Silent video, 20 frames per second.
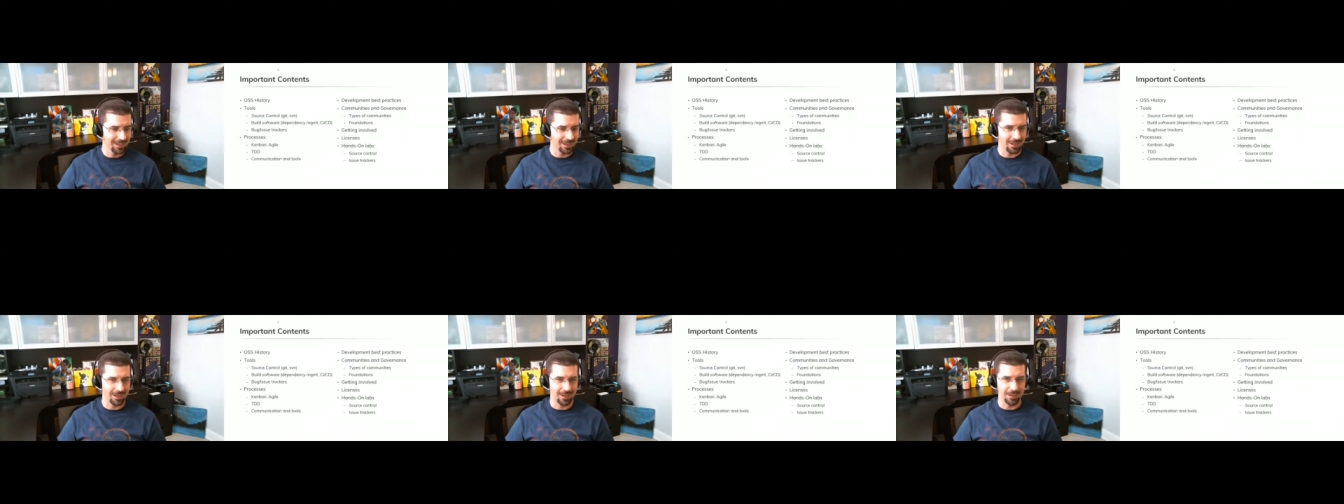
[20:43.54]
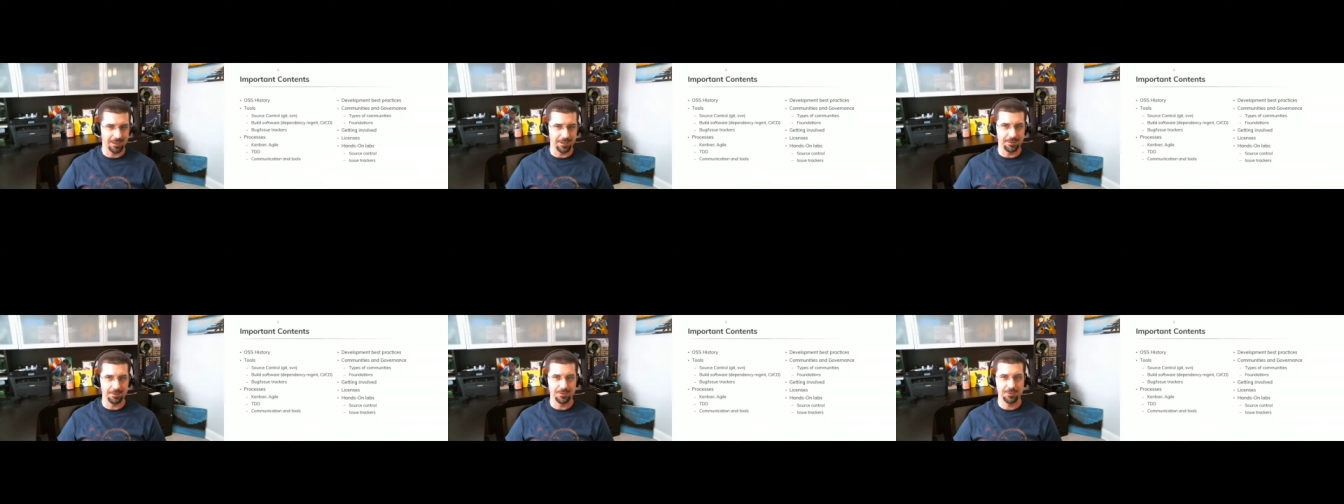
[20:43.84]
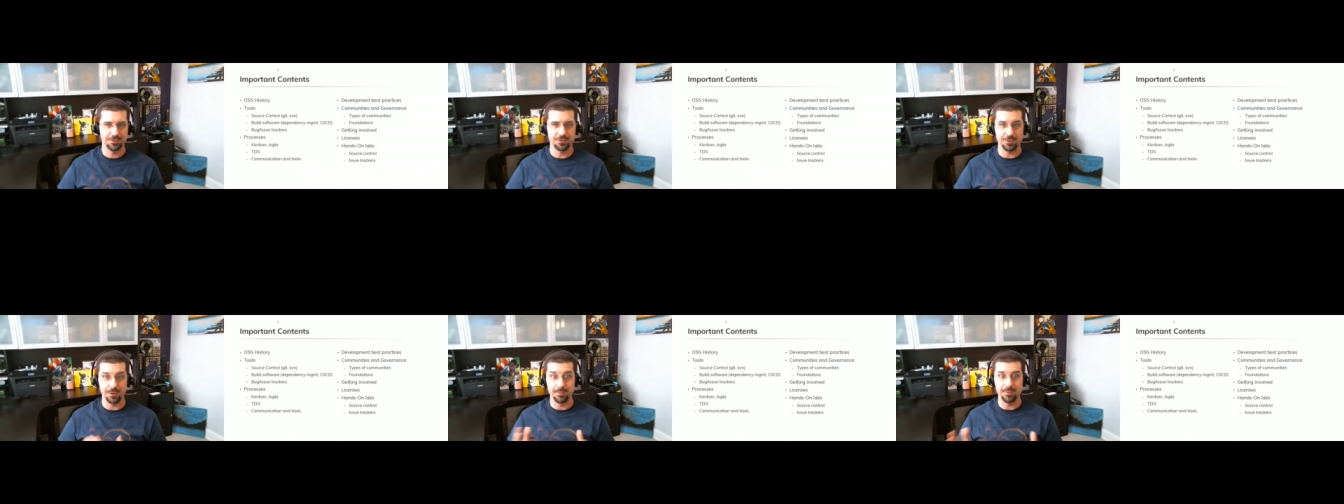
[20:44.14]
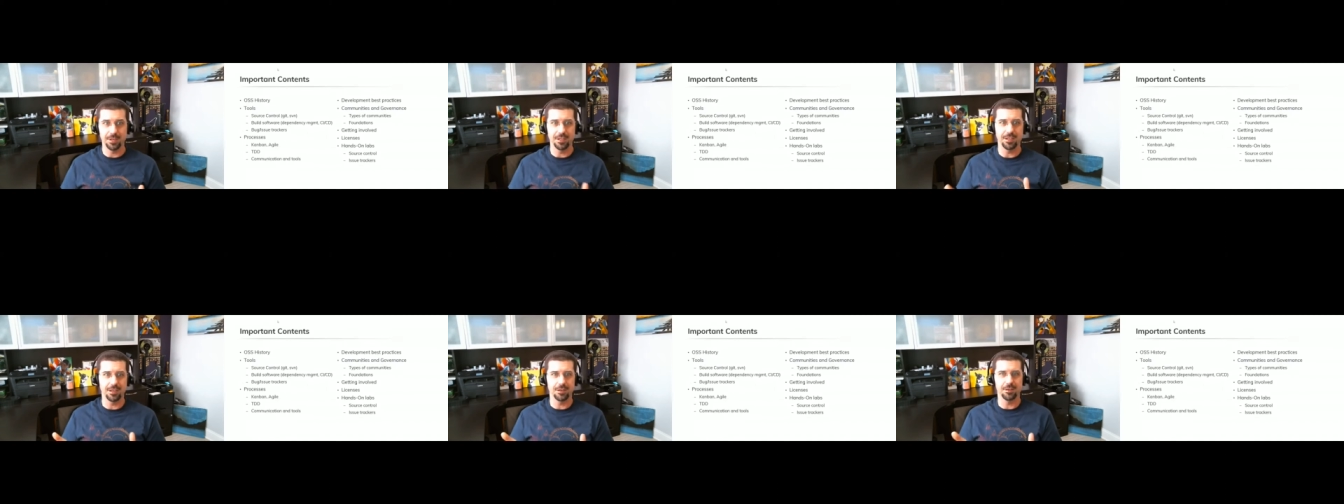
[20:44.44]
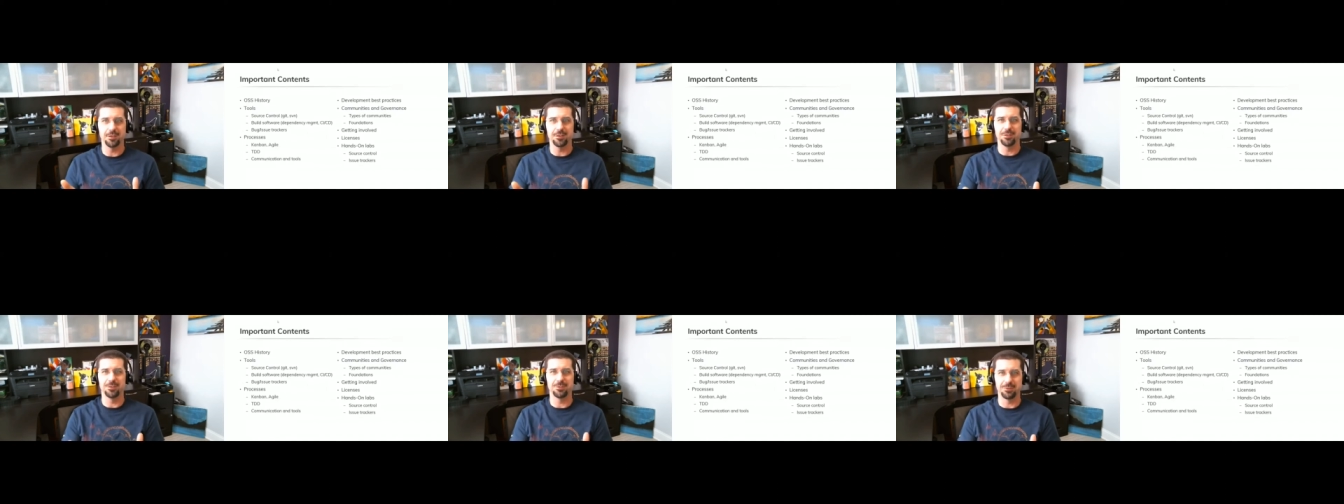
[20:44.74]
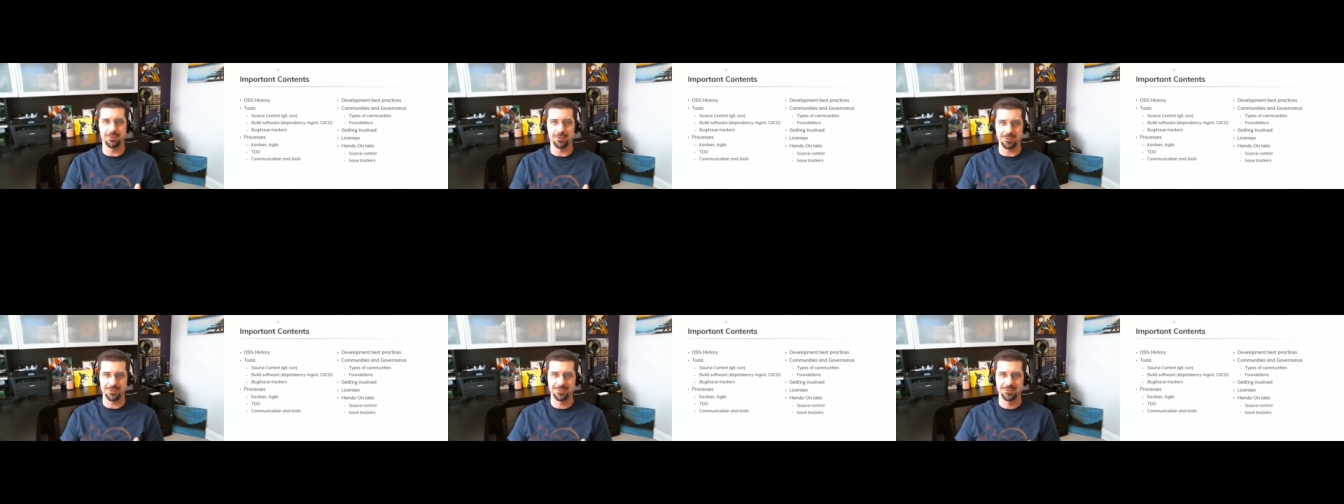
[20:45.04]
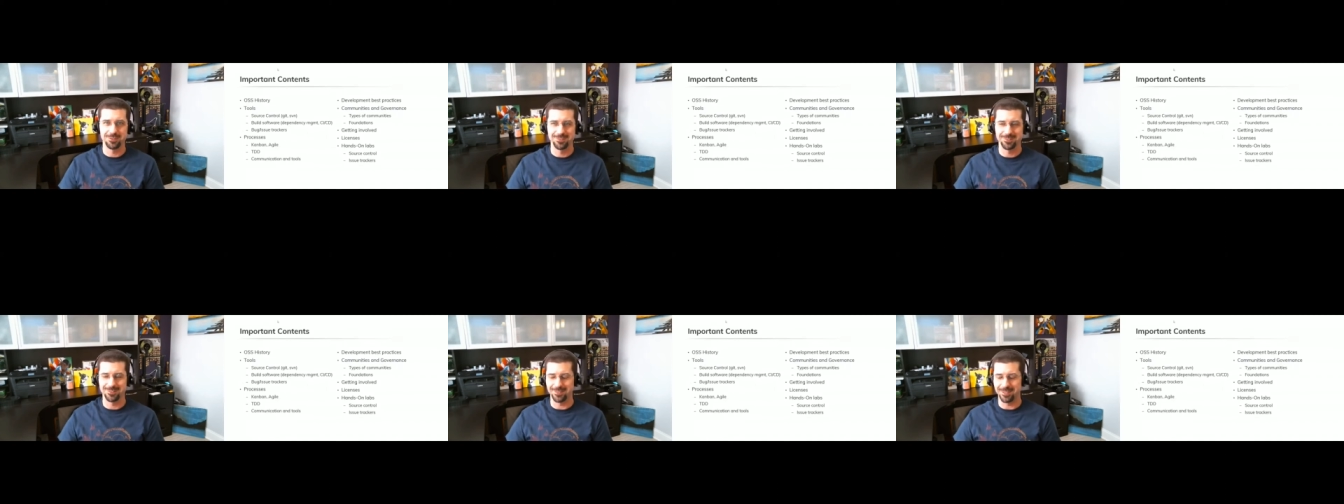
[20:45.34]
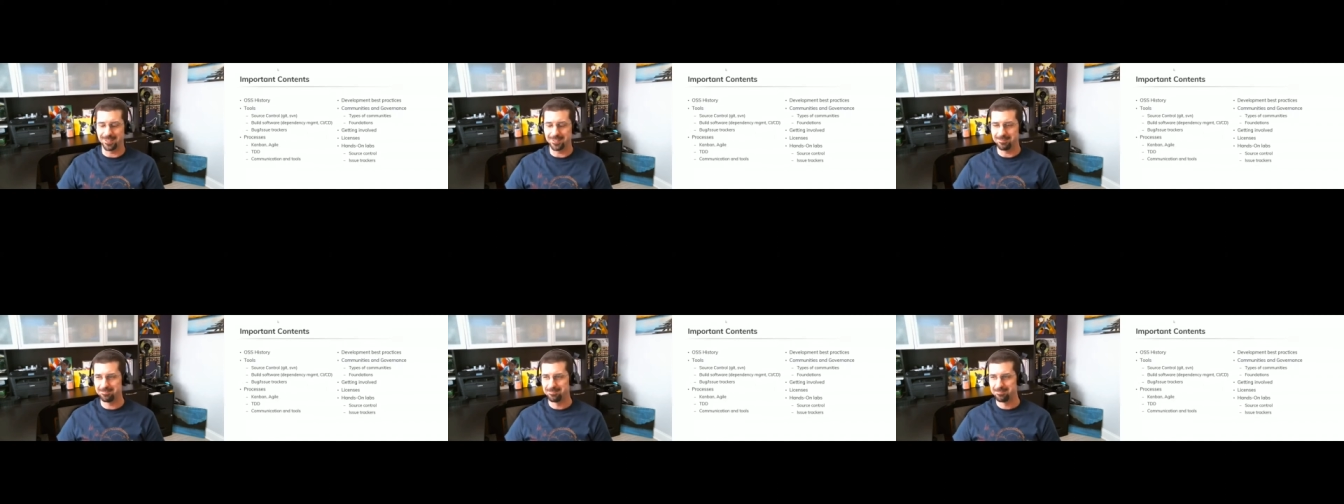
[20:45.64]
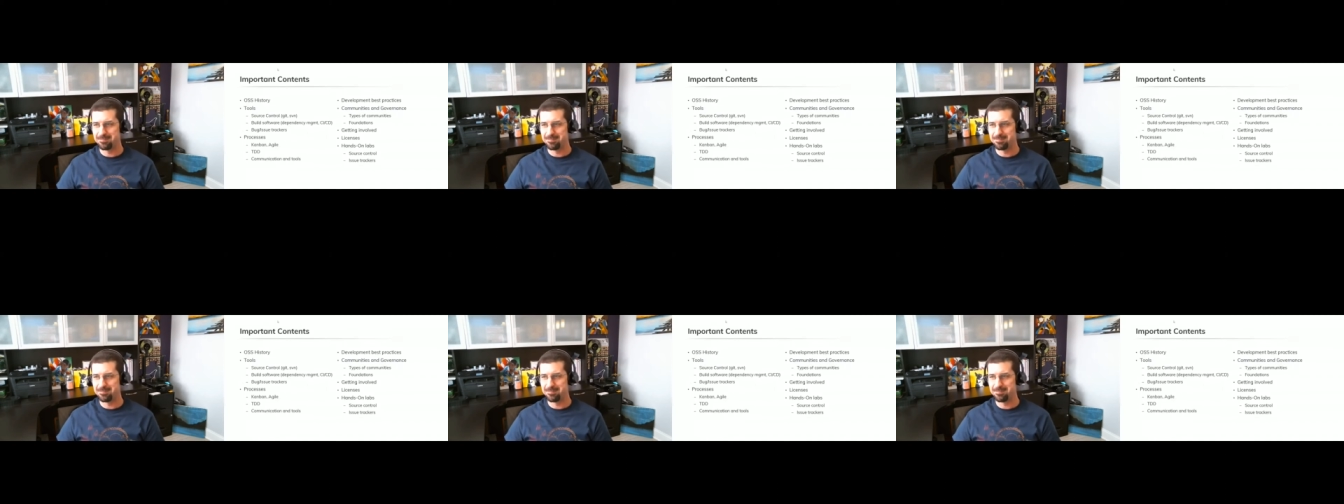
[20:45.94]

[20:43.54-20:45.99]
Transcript: uh, somebody carry the torch, right?